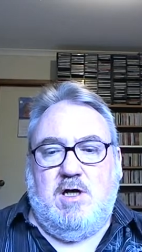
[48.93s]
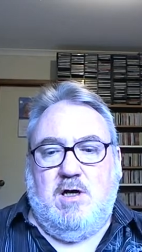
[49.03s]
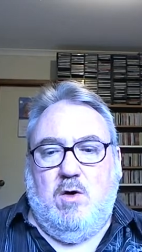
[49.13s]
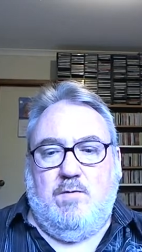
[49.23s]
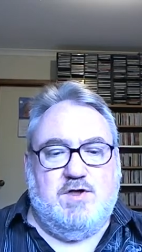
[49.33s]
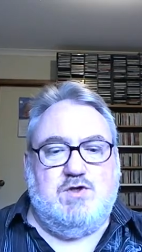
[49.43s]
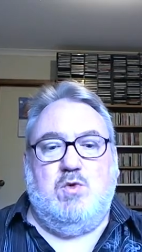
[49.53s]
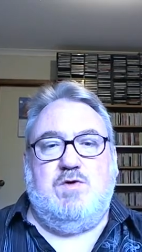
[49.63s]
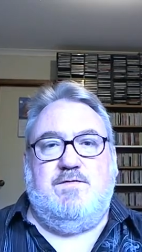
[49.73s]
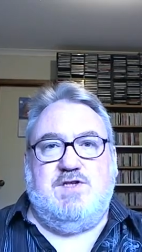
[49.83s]
or the
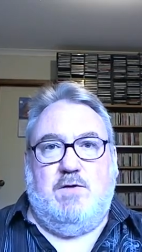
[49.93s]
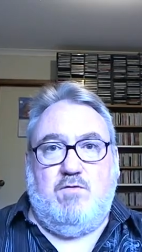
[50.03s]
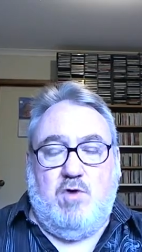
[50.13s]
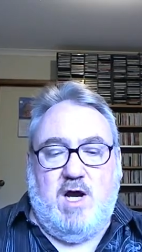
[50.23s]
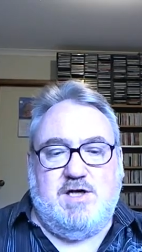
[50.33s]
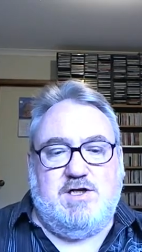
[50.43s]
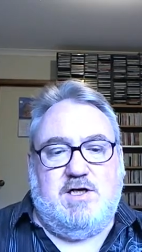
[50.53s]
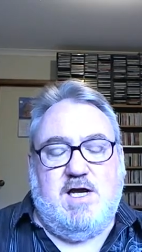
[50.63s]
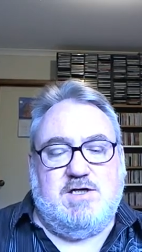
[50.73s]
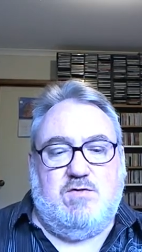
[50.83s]
sort of self-creation
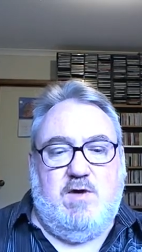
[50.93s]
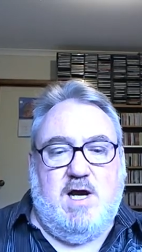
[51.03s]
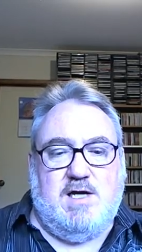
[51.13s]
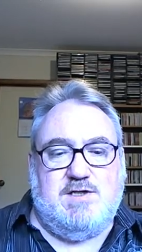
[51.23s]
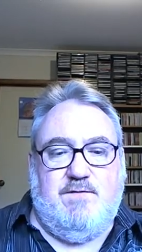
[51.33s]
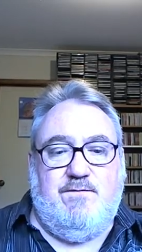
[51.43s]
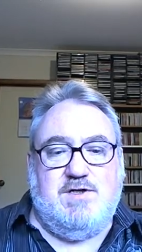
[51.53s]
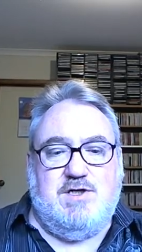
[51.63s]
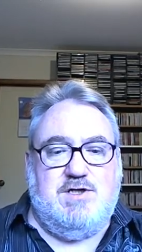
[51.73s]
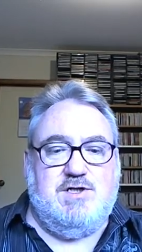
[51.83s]
Castoriadis
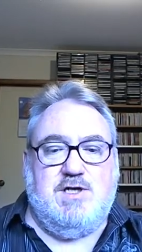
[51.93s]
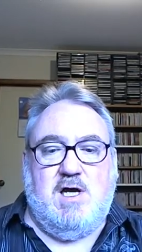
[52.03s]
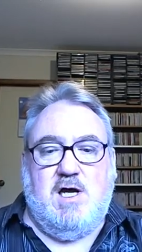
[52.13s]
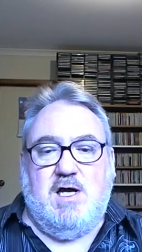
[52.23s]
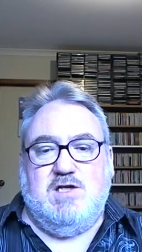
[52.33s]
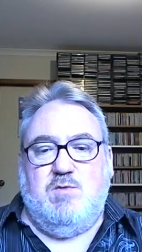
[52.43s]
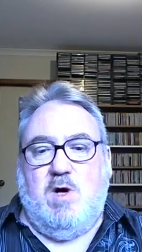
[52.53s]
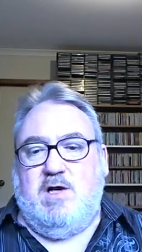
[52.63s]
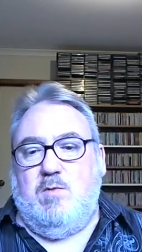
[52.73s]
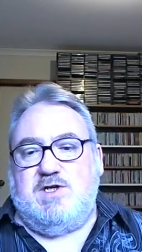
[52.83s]
envisages, is
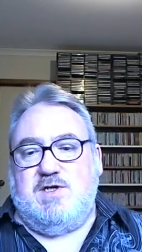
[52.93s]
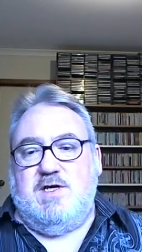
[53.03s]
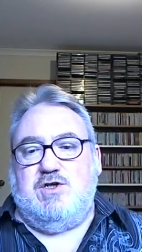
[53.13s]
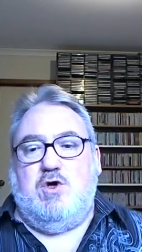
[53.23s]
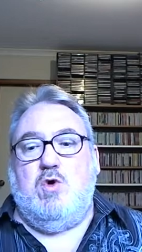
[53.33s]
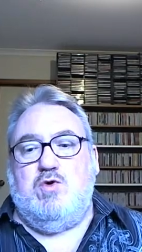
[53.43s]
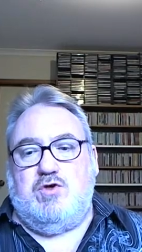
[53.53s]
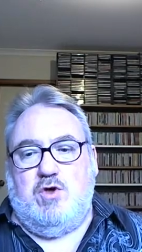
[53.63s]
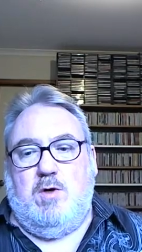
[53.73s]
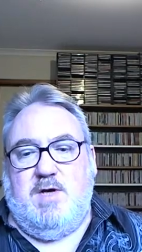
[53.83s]
one in which there's no
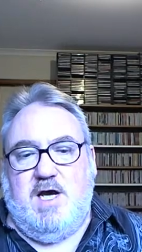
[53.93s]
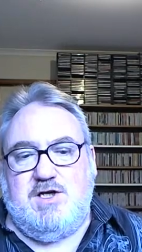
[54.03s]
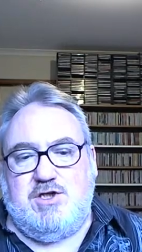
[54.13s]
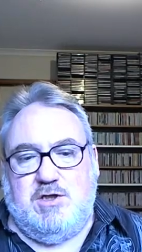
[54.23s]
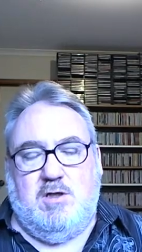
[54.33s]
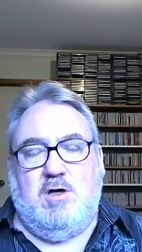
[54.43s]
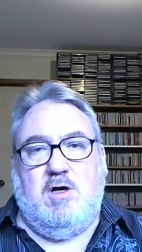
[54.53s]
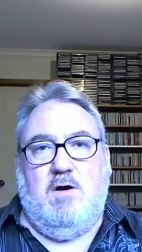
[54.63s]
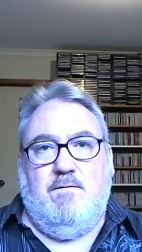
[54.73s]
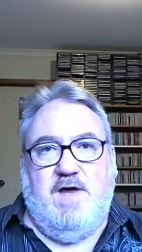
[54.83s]
determination
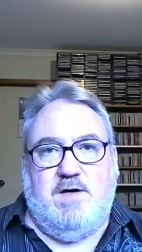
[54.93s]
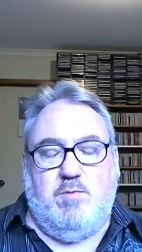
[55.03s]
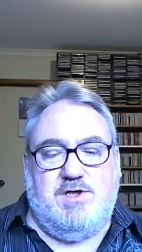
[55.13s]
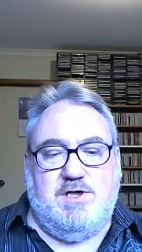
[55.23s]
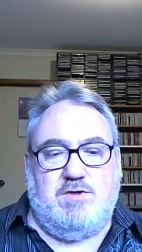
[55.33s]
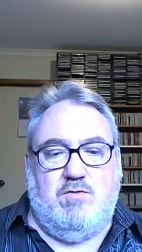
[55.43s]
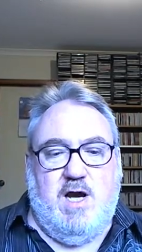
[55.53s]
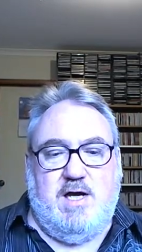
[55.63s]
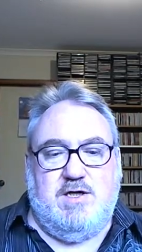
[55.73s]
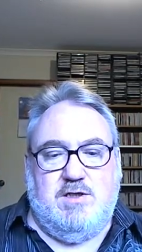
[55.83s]
of that which is
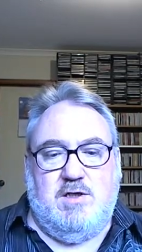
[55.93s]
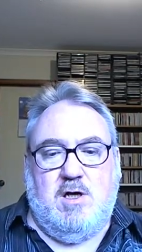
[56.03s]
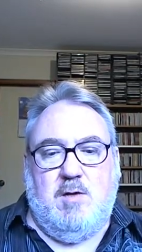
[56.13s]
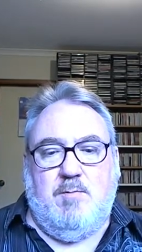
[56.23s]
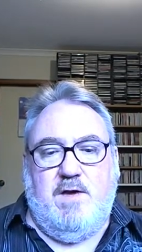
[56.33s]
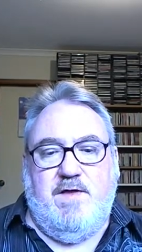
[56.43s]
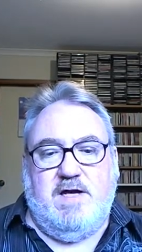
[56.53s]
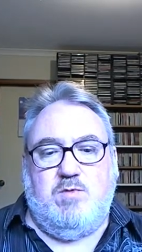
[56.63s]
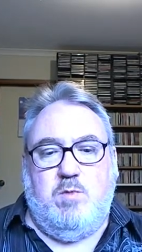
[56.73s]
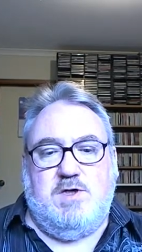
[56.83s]
created by that
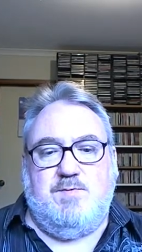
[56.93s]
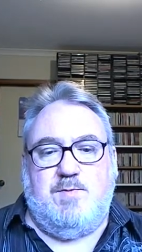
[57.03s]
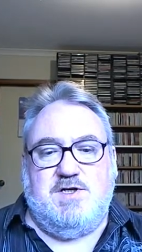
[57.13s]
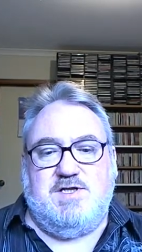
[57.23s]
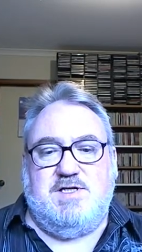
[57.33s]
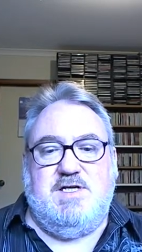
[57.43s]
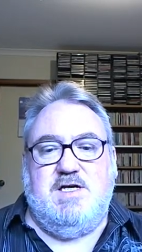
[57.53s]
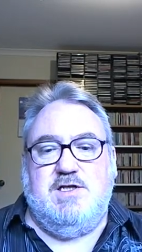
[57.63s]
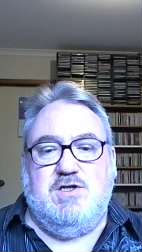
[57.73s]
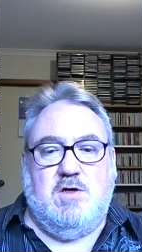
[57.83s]
which
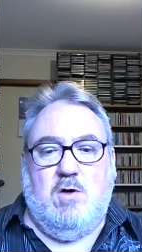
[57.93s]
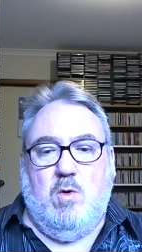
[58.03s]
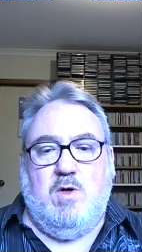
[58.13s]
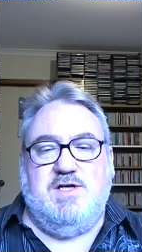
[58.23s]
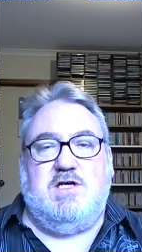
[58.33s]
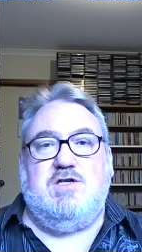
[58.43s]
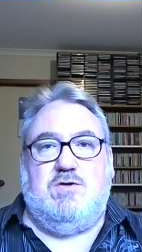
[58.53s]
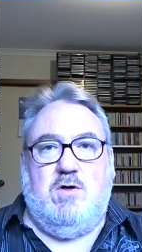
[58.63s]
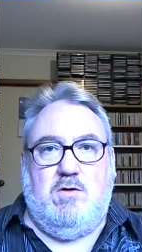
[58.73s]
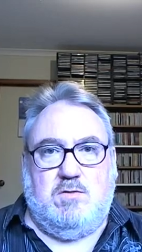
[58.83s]
precedes or is
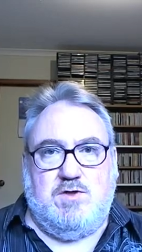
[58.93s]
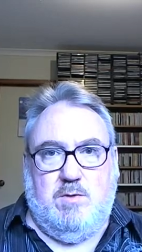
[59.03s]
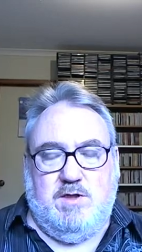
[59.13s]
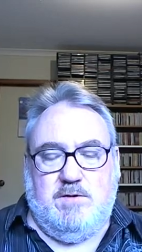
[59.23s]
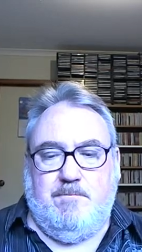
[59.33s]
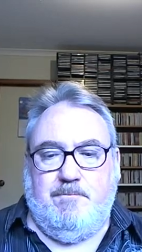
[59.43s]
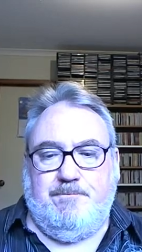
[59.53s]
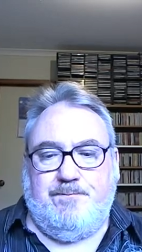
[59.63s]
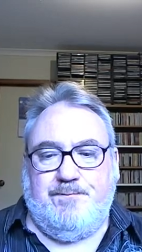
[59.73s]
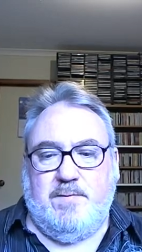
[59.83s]
external to it.
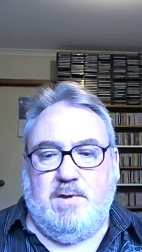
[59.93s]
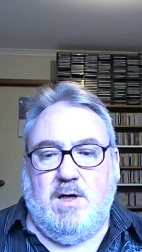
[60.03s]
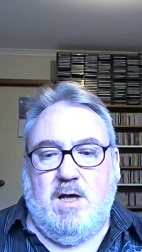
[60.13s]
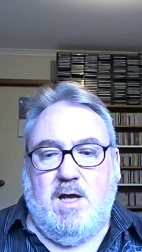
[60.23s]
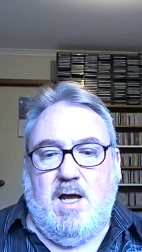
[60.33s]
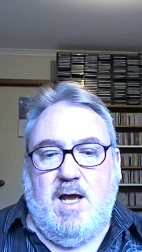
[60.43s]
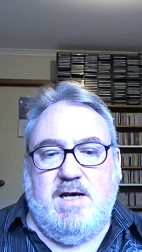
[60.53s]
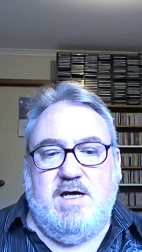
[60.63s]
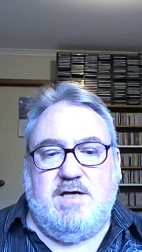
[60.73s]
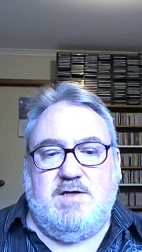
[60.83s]

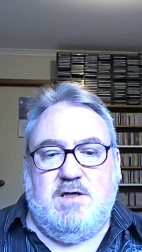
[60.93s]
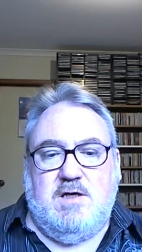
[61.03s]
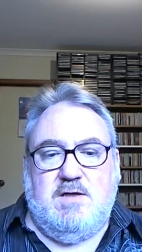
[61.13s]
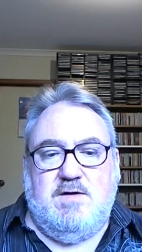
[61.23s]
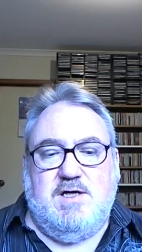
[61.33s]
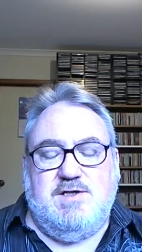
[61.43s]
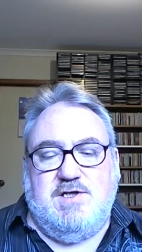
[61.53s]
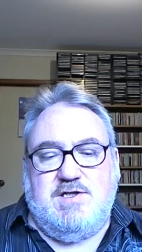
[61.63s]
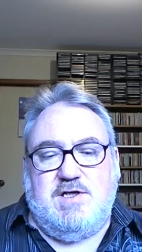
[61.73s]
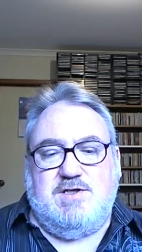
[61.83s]
And yet, the
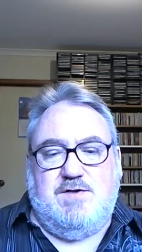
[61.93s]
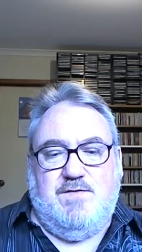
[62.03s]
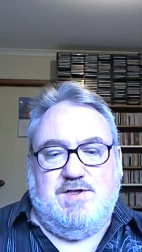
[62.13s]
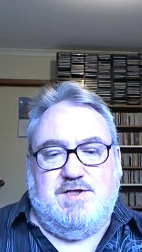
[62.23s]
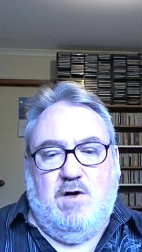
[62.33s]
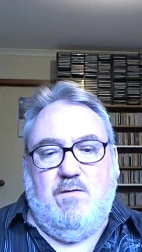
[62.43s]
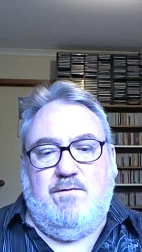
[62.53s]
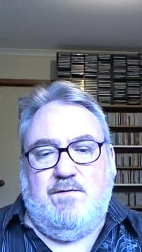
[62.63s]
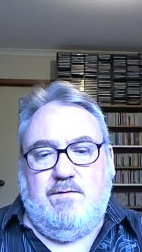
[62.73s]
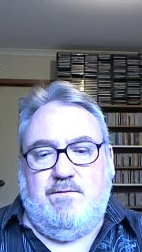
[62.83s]
existence of the
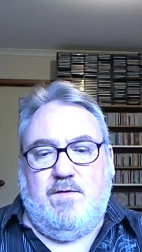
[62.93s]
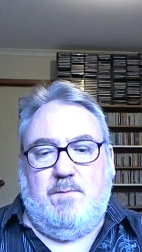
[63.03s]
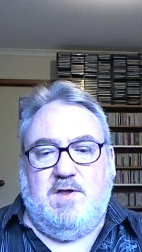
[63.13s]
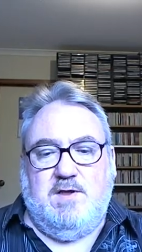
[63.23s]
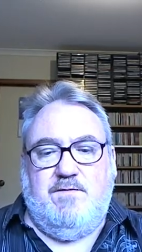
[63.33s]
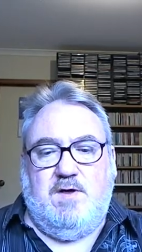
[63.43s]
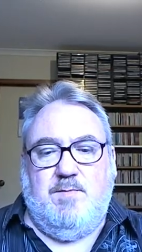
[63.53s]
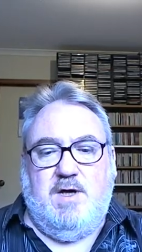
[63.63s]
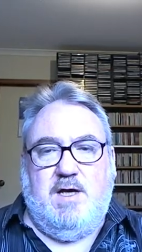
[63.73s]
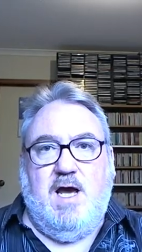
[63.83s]
self, from the living
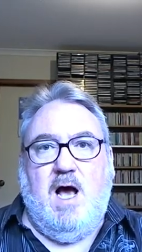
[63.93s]
being